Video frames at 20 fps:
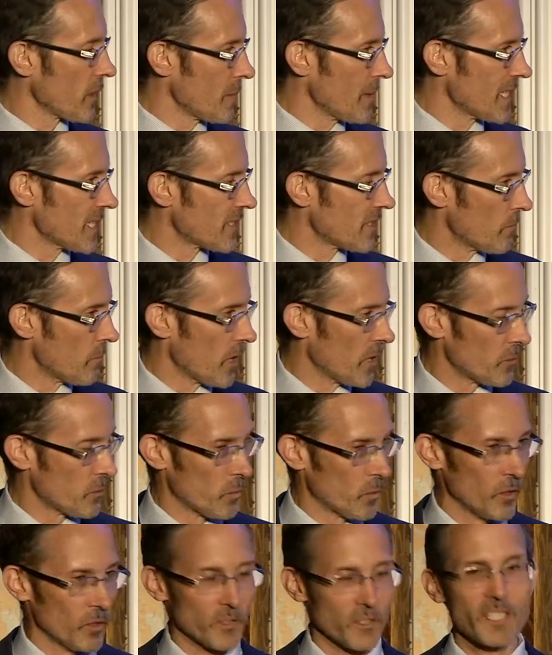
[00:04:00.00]
best of both
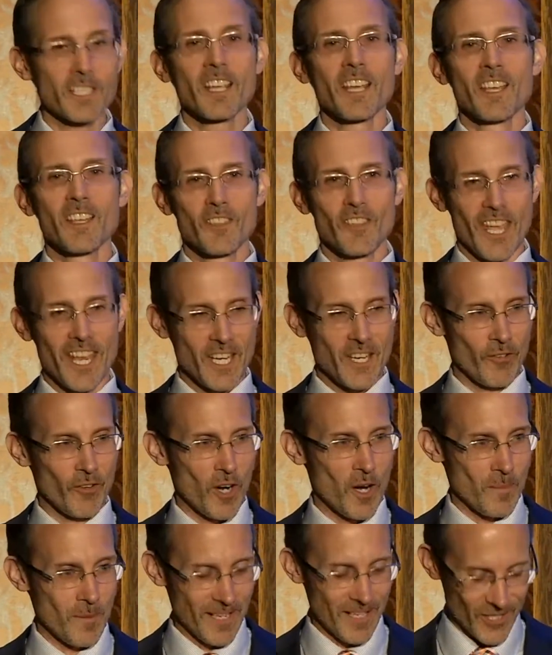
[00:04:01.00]
worlds. Thank you
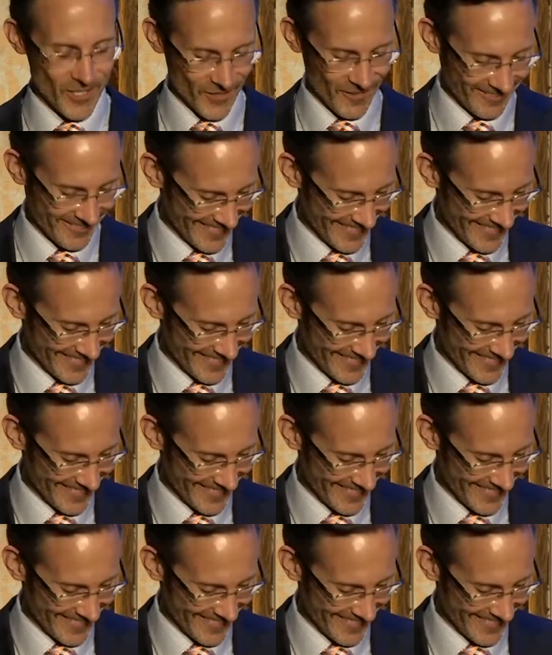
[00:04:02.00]
very much.